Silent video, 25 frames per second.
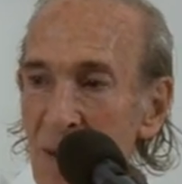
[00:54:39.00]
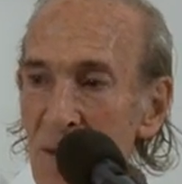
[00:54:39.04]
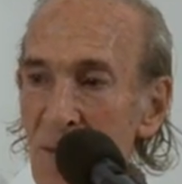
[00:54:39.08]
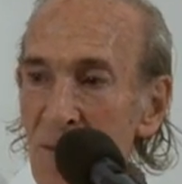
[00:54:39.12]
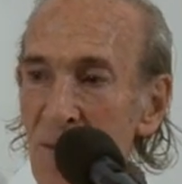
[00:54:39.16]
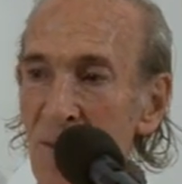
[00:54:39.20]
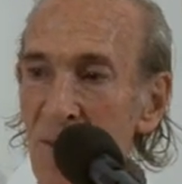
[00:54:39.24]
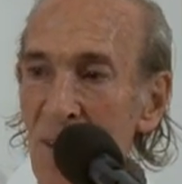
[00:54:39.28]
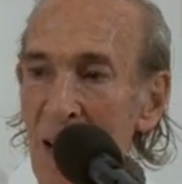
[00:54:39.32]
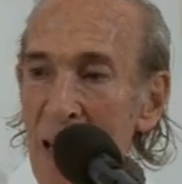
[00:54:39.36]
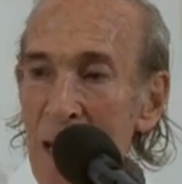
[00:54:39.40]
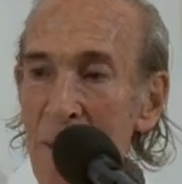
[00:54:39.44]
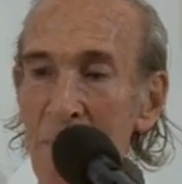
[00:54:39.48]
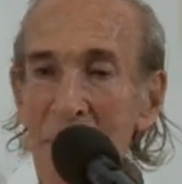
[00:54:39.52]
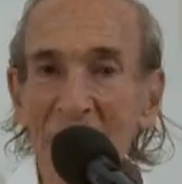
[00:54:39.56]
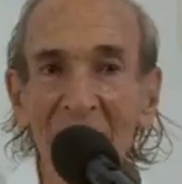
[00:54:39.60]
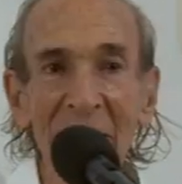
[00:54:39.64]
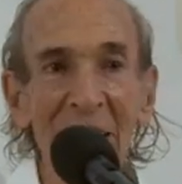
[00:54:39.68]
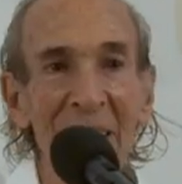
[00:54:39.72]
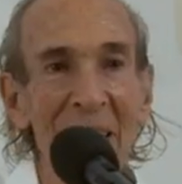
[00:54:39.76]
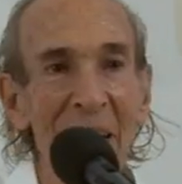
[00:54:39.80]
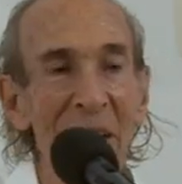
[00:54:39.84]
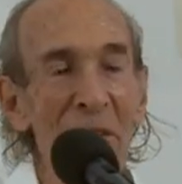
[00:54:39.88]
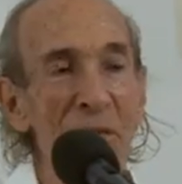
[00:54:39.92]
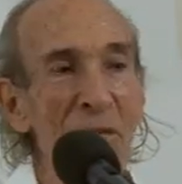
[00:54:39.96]

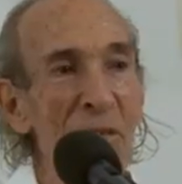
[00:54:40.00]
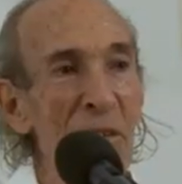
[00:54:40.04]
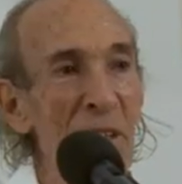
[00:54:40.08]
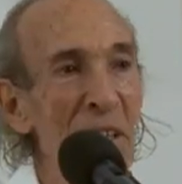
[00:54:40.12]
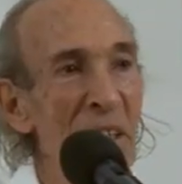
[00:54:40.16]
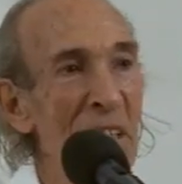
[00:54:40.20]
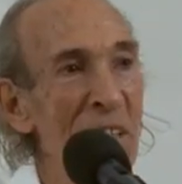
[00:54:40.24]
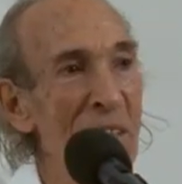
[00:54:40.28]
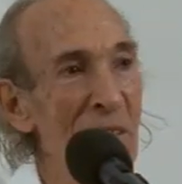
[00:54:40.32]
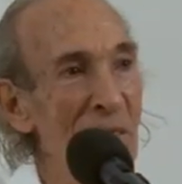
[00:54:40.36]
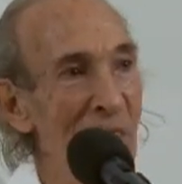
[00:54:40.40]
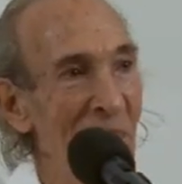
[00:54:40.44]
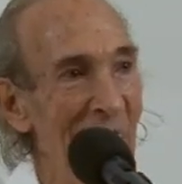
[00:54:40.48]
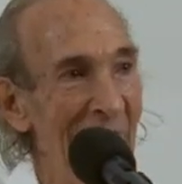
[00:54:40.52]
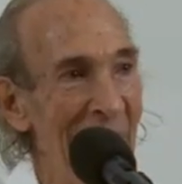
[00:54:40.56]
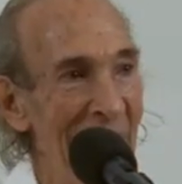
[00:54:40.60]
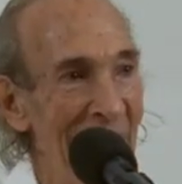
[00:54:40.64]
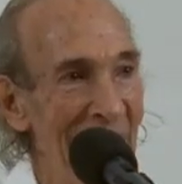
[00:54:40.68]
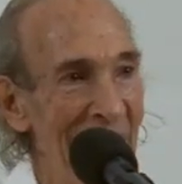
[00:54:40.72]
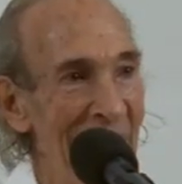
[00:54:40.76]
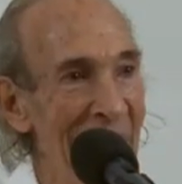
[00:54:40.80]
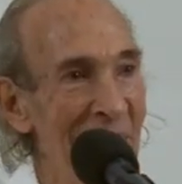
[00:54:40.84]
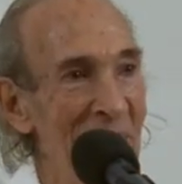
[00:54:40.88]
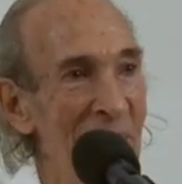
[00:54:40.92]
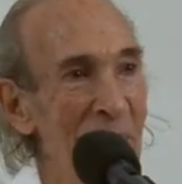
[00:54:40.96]
Flaming love for the
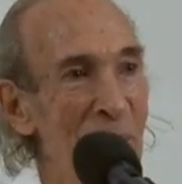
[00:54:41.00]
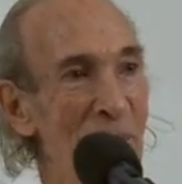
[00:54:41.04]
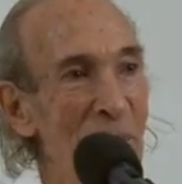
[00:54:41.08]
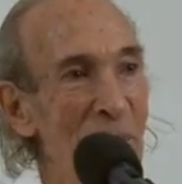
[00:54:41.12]
divine.